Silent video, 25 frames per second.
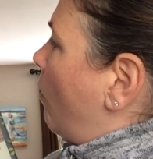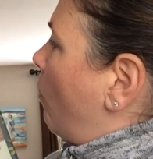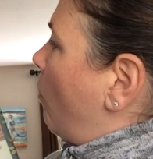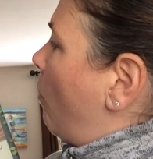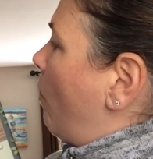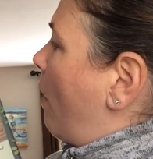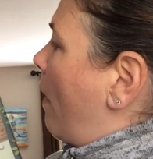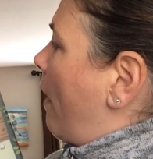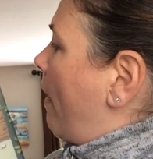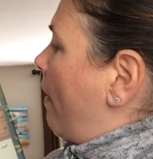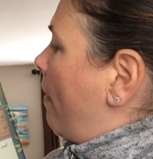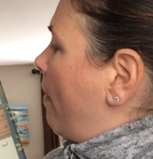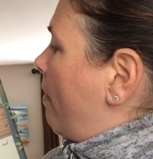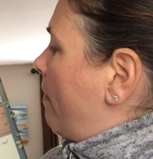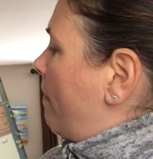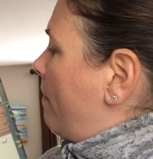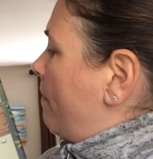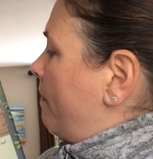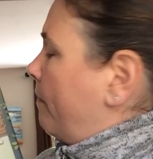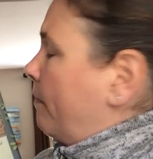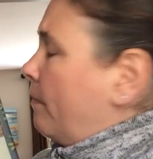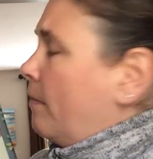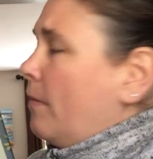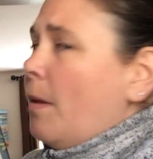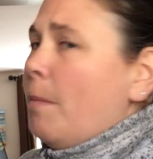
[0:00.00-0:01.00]
Well,
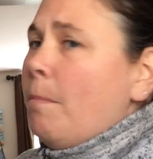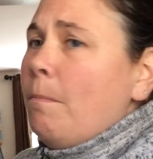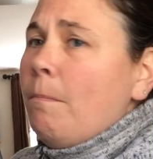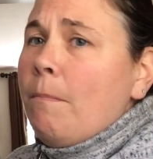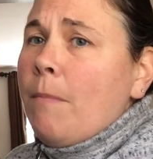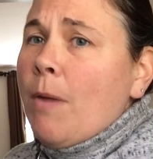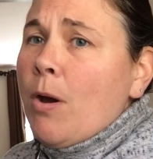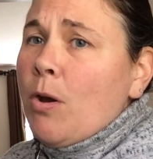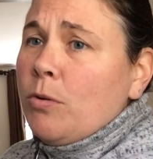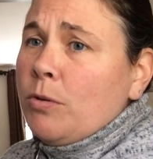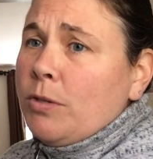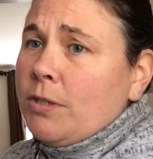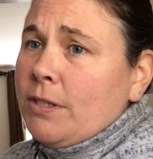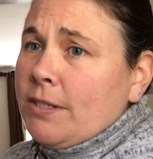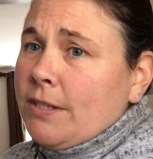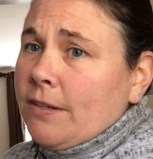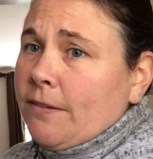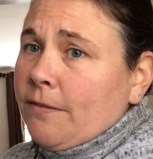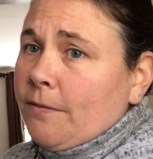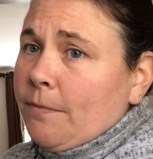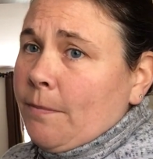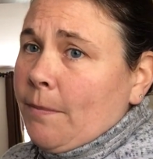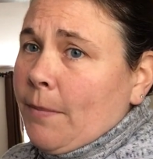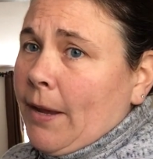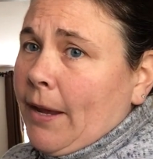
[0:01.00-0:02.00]
most
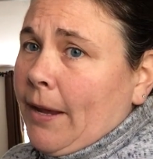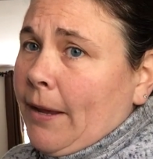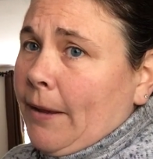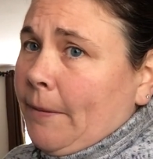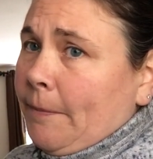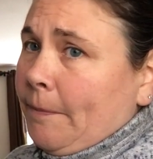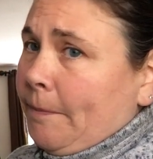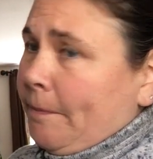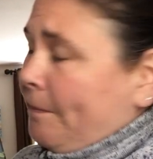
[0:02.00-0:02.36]
of me.